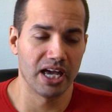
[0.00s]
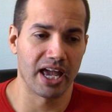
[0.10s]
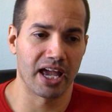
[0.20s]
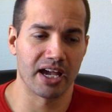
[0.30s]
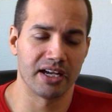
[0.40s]

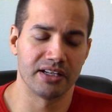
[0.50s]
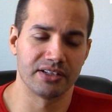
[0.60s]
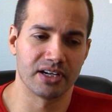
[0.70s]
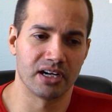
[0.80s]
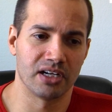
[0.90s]

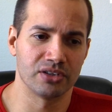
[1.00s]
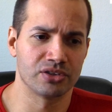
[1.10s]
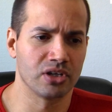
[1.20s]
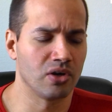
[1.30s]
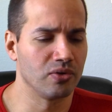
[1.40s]
And
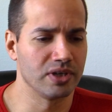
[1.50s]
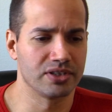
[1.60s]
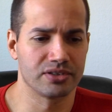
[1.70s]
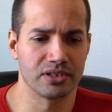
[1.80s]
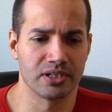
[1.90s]
so
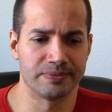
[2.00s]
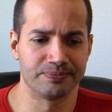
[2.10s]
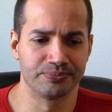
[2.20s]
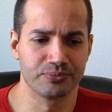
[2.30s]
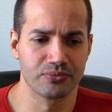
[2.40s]
it's, you know,
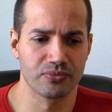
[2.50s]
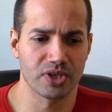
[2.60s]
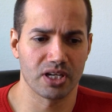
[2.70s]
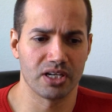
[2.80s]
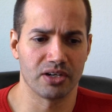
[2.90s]

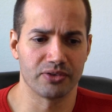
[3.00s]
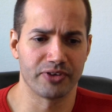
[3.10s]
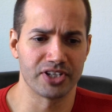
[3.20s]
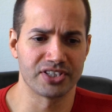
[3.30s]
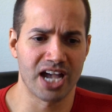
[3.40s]
it's
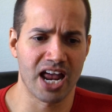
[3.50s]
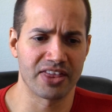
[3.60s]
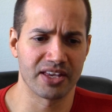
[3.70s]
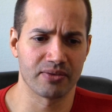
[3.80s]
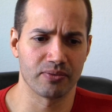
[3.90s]
very sad.
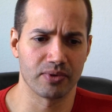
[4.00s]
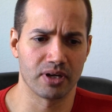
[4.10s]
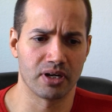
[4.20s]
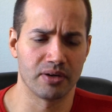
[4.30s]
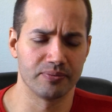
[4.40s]
I think
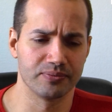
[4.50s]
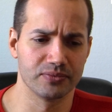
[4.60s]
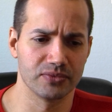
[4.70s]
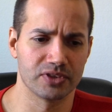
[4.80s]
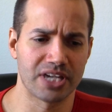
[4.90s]

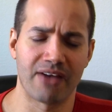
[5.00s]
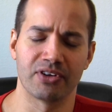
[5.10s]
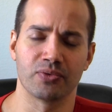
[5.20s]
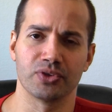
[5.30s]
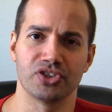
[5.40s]

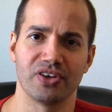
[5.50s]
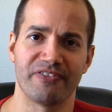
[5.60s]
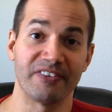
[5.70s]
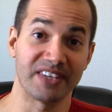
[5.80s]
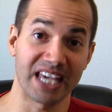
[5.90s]
Savage was
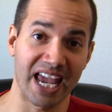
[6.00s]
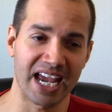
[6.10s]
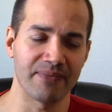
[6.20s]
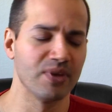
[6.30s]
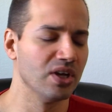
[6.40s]

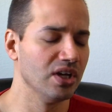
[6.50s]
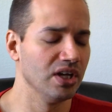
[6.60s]
58.